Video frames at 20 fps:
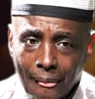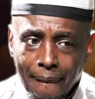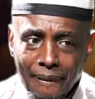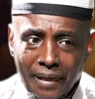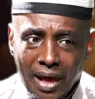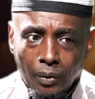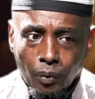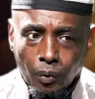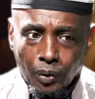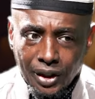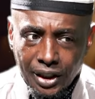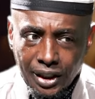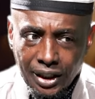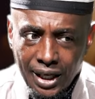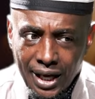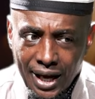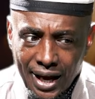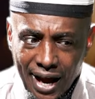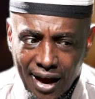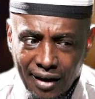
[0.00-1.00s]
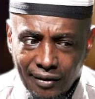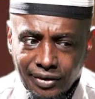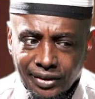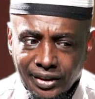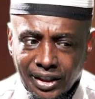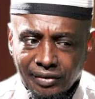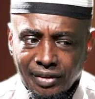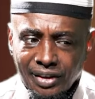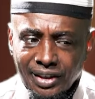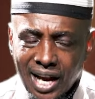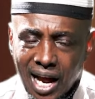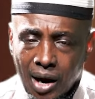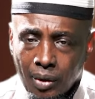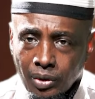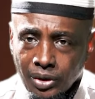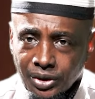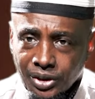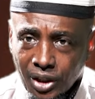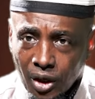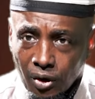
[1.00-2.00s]
that we have given
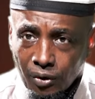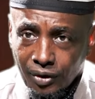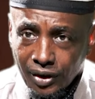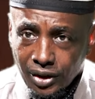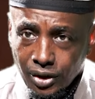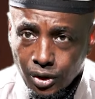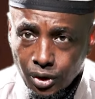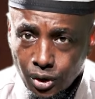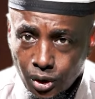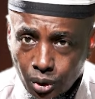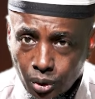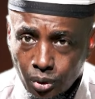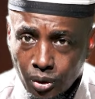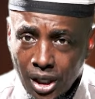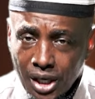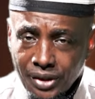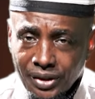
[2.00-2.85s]
ourselves its due,